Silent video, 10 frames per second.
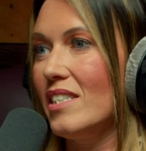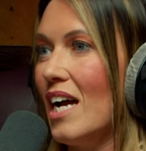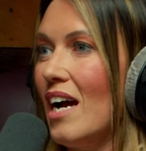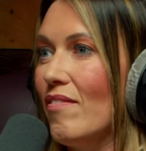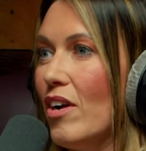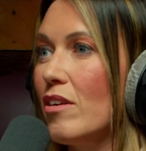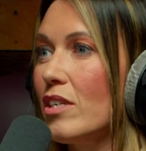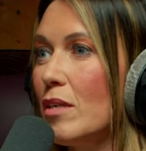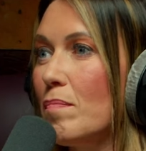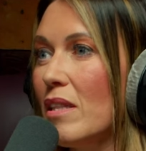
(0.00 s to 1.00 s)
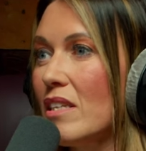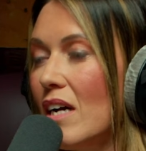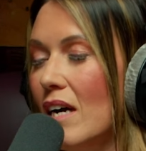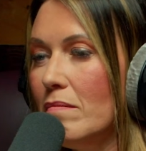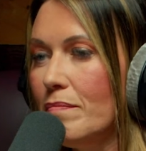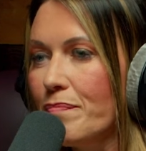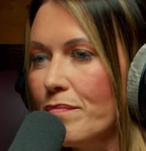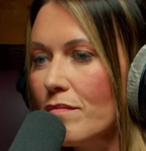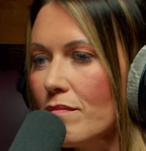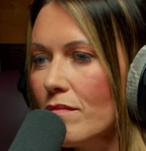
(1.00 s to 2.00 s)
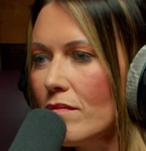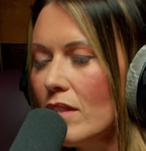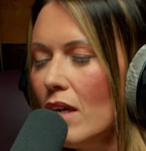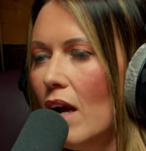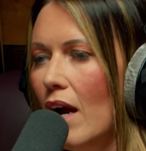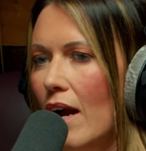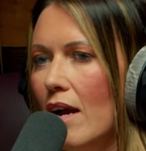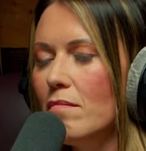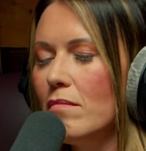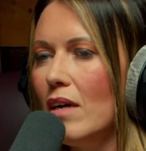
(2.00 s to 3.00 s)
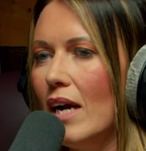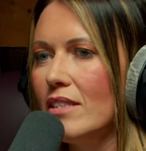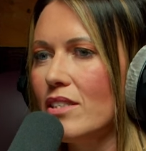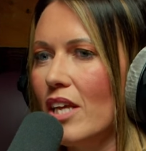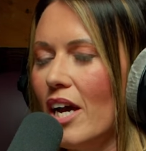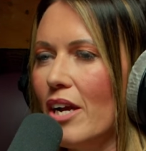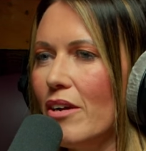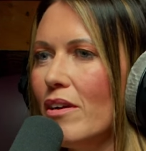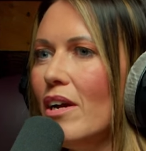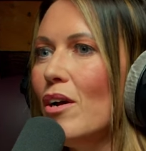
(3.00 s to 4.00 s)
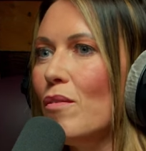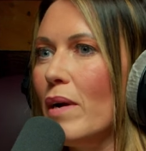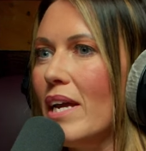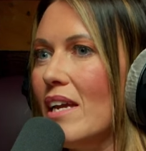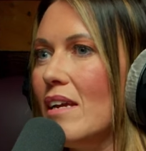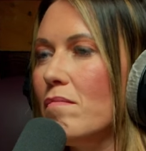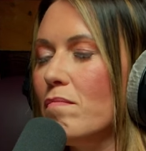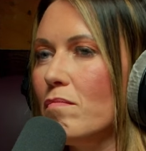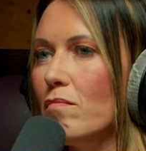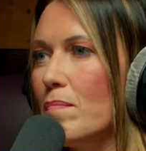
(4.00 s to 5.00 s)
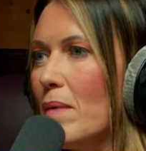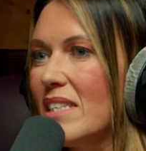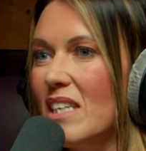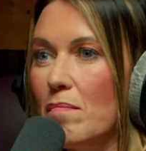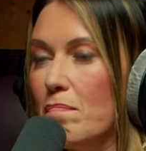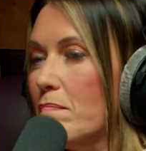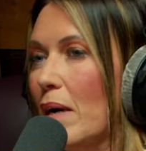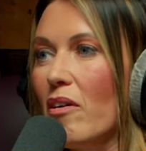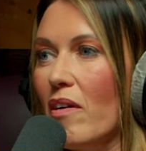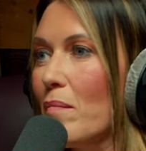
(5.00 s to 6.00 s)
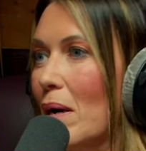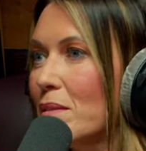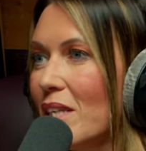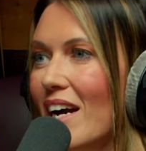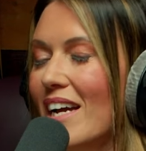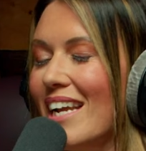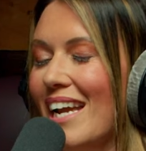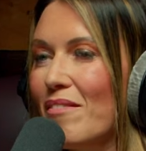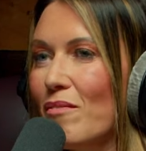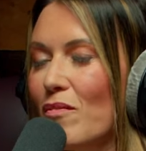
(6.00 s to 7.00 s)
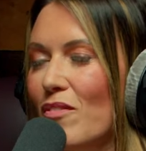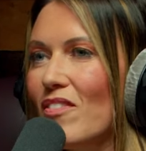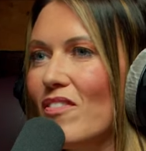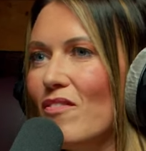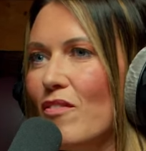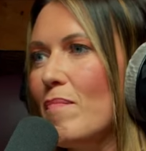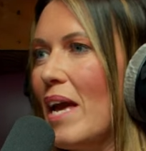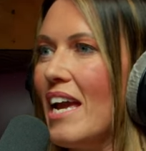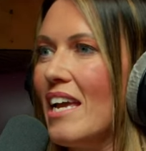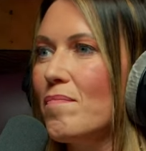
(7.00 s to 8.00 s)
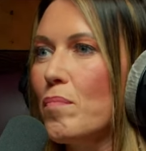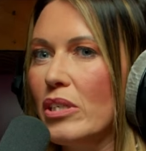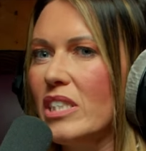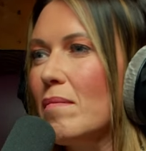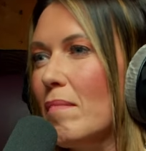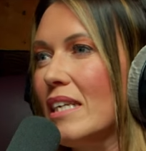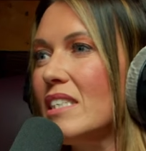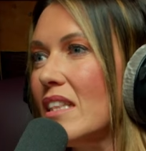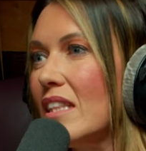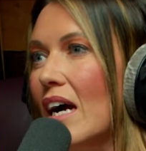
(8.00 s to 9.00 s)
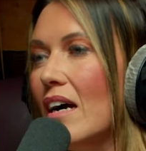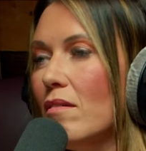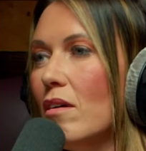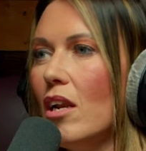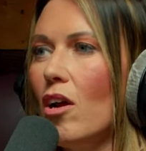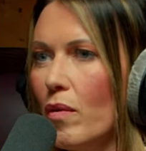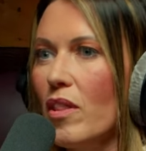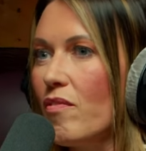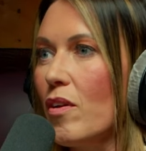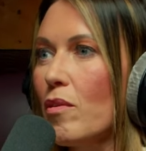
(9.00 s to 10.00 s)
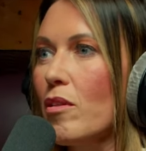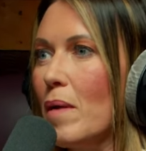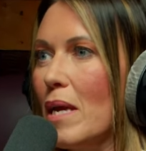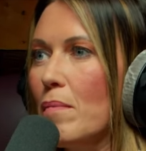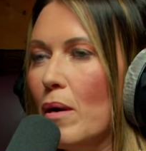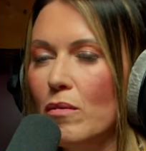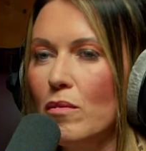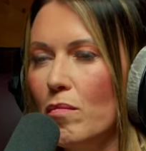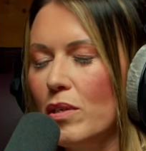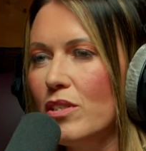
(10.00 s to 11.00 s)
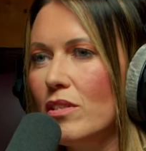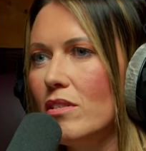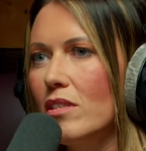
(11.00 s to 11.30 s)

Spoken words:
have ownership at the time, and so we basically built our own website. And it, for me, project managing that along with a few other people was